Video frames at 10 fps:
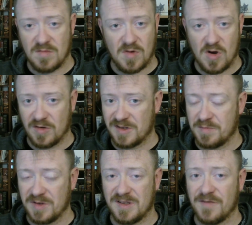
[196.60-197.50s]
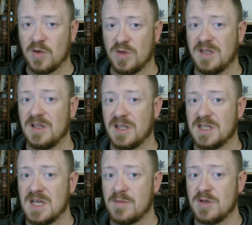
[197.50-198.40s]
are specific with dealing
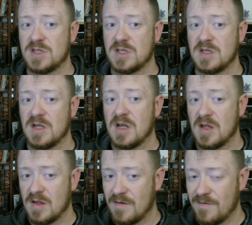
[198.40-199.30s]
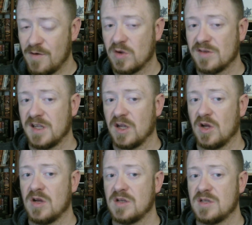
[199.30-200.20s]
damage, focusing
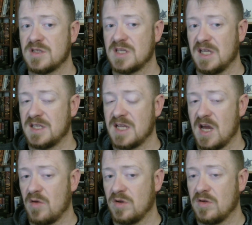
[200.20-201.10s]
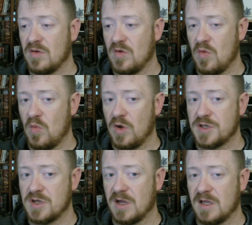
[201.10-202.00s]
to get down one
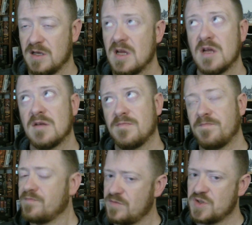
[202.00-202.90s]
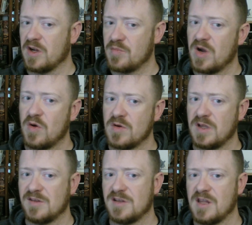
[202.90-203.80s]
target. Target priority
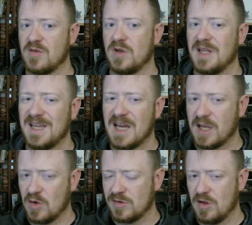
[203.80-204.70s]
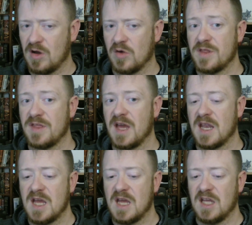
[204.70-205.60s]
is another one. It kind of goes along with that,
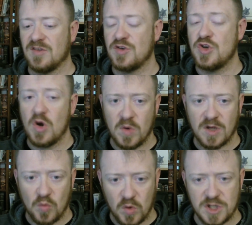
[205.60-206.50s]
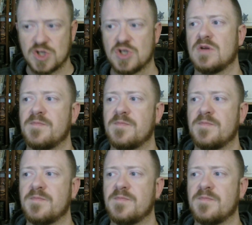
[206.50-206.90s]
is knowing which